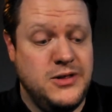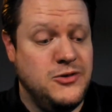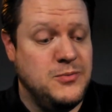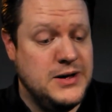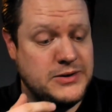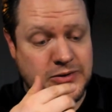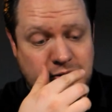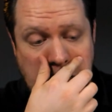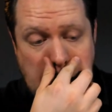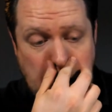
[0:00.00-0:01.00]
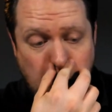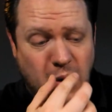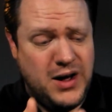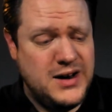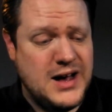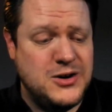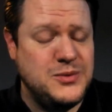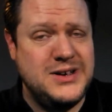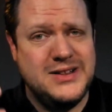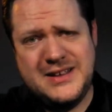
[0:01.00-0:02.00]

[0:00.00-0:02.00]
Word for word: these models. Uh, one, I don't really like